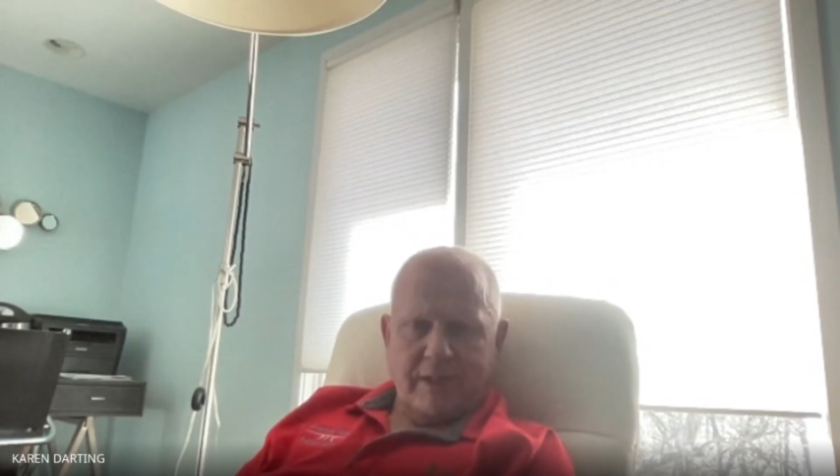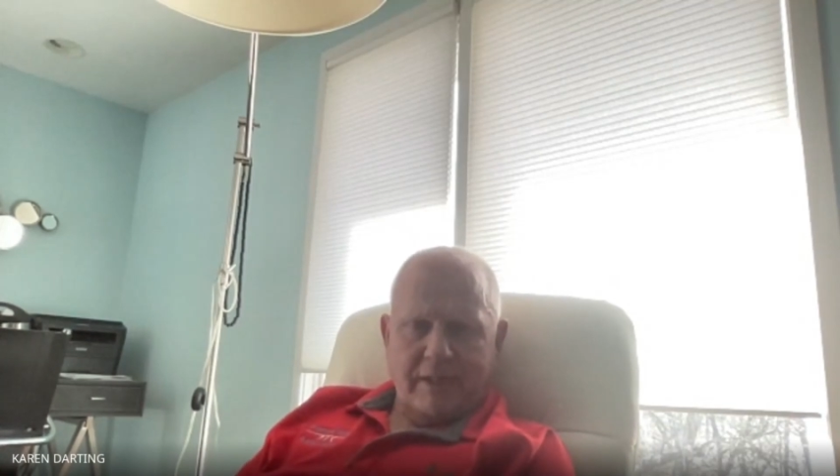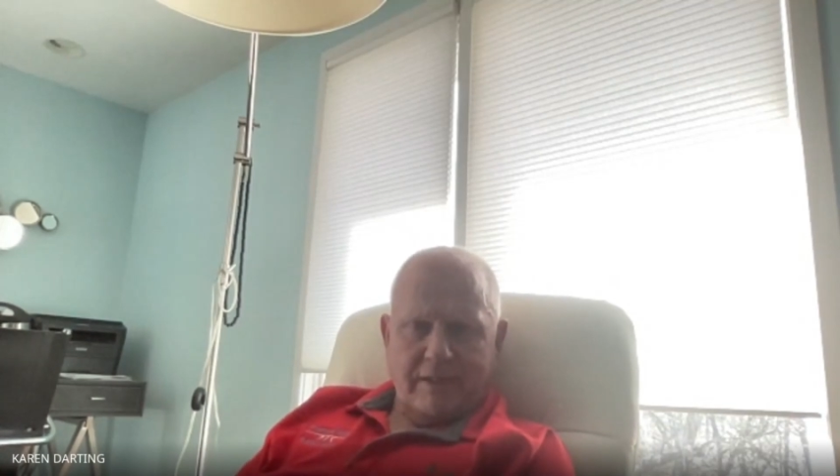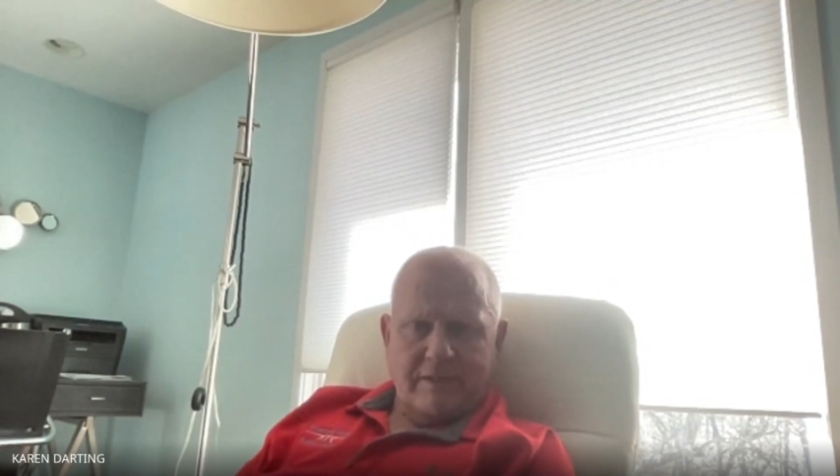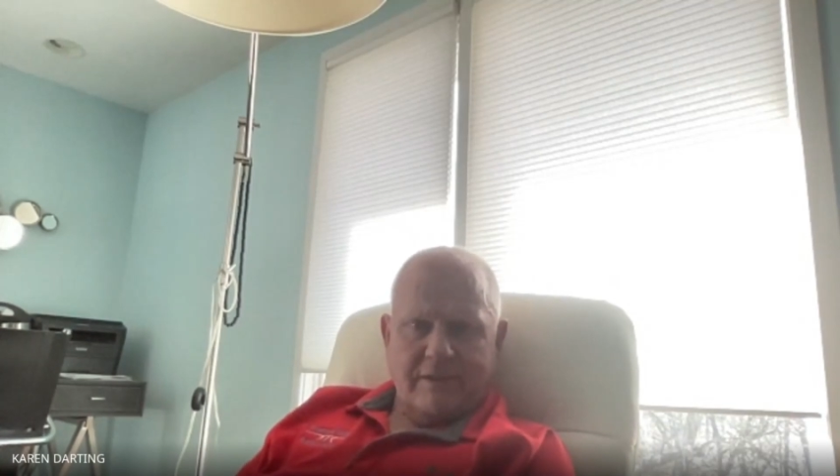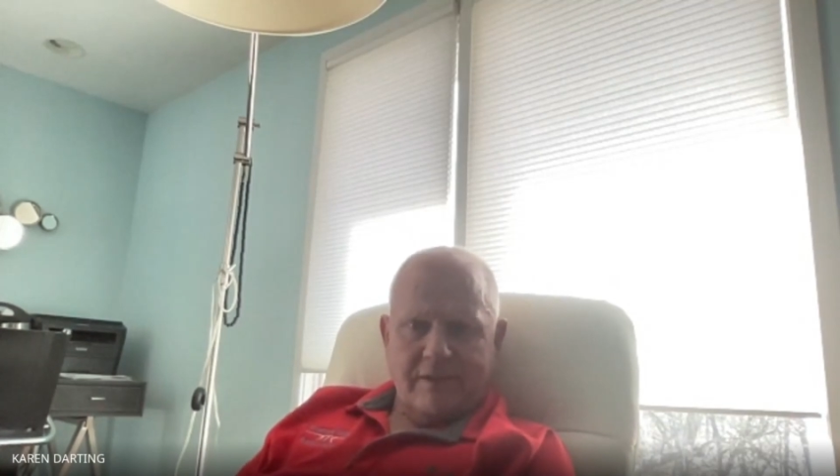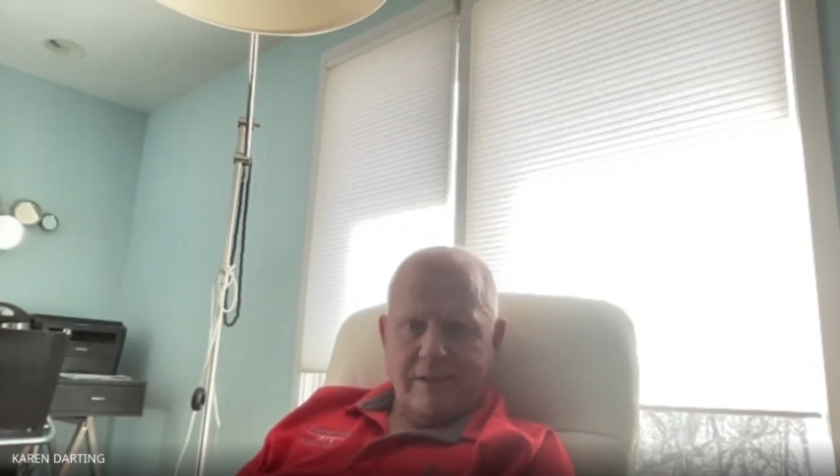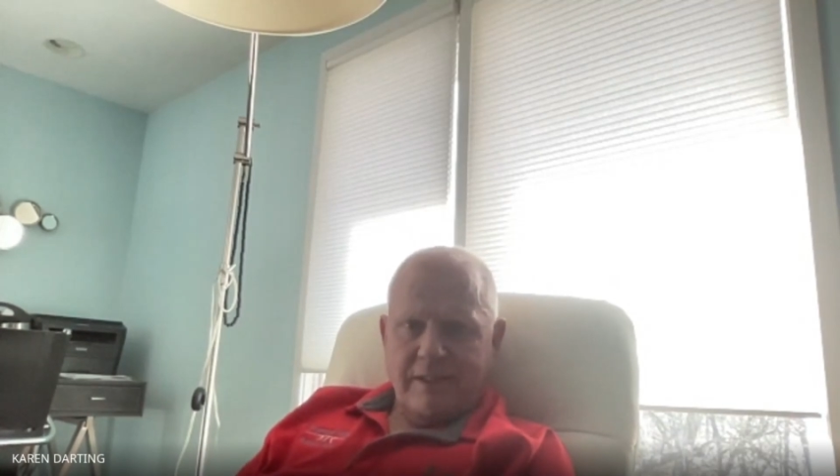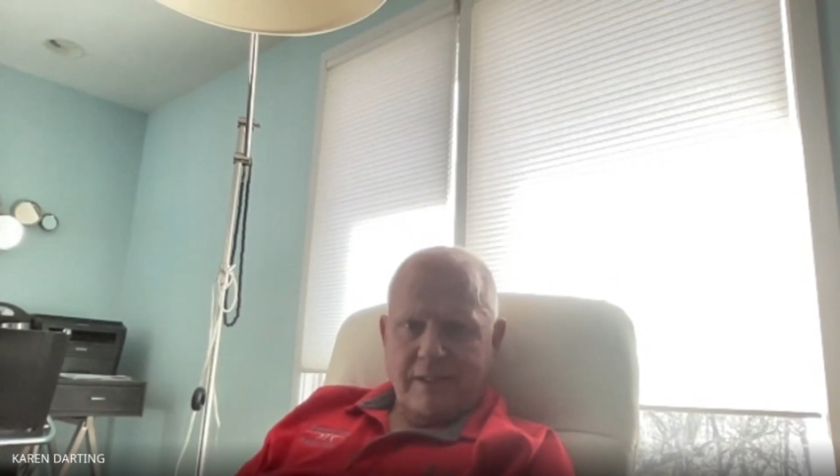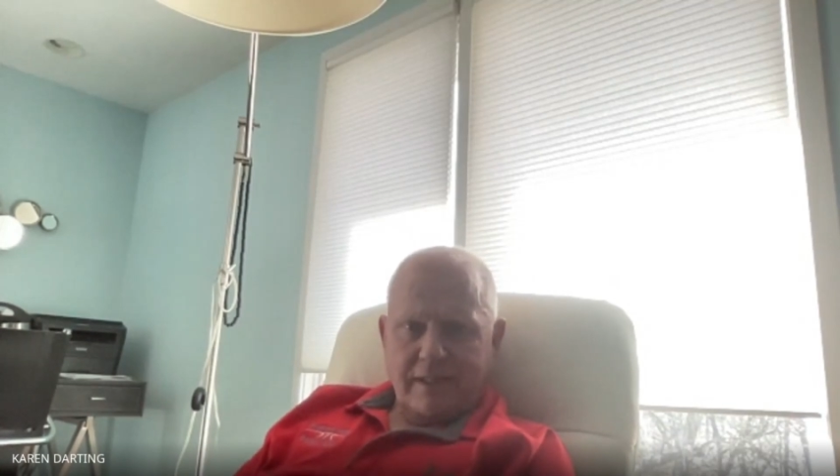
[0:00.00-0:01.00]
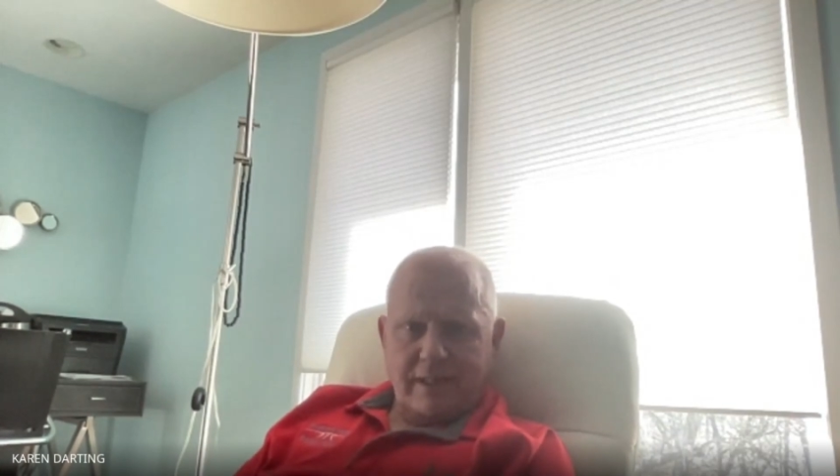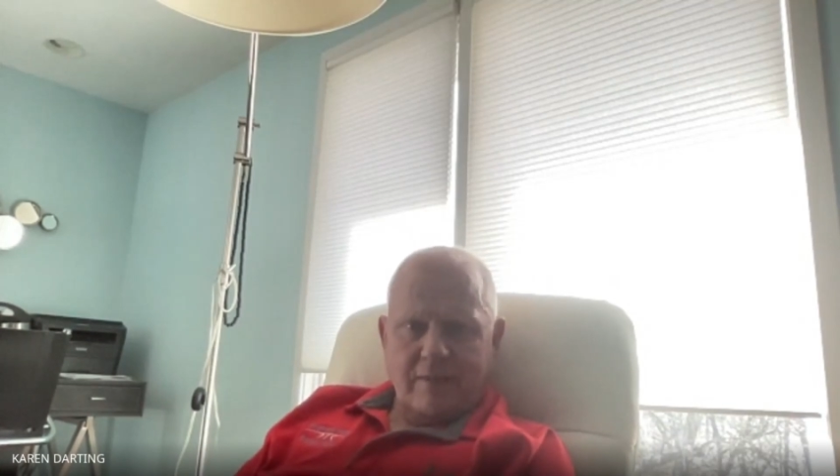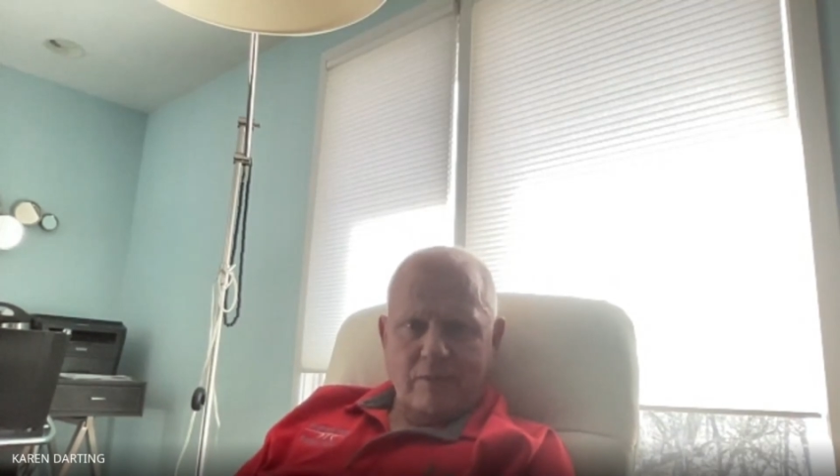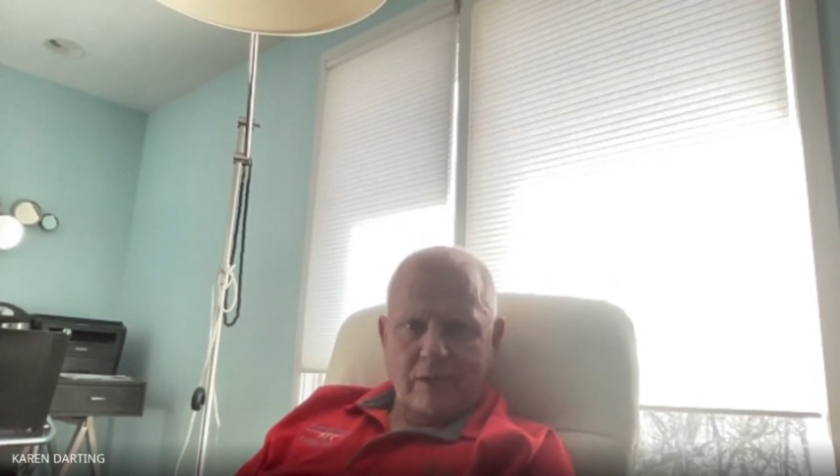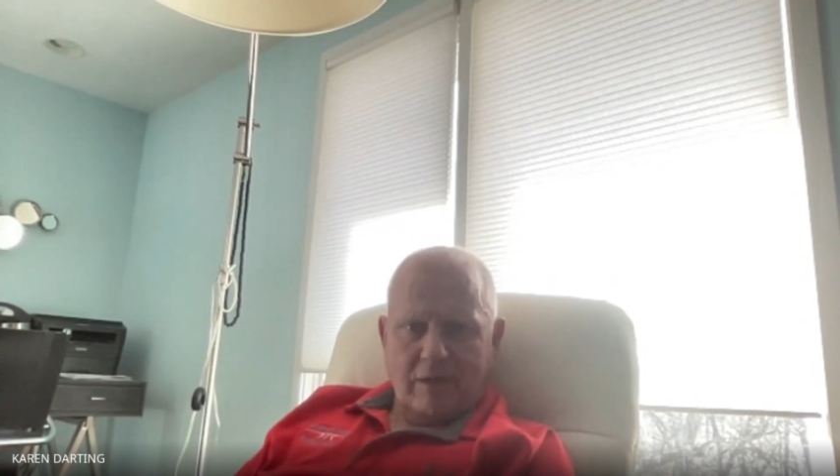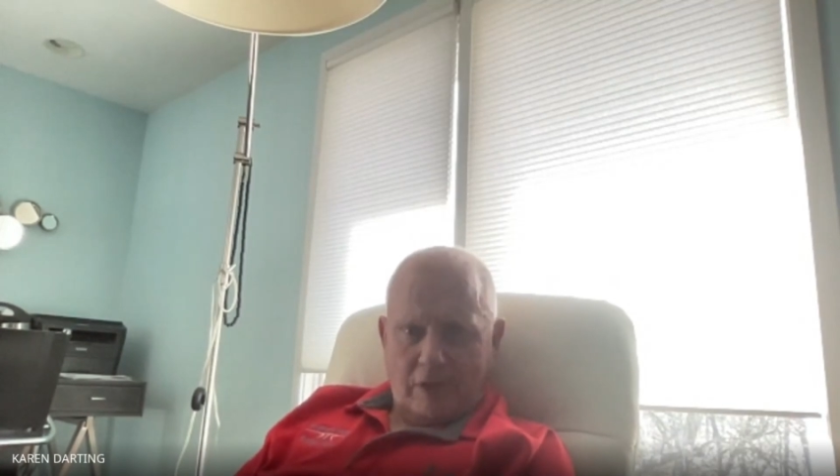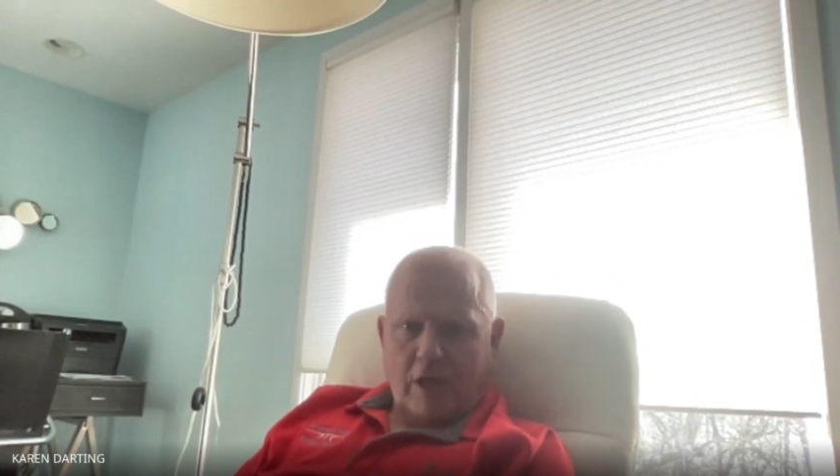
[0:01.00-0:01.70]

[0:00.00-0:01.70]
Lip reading: years to get where,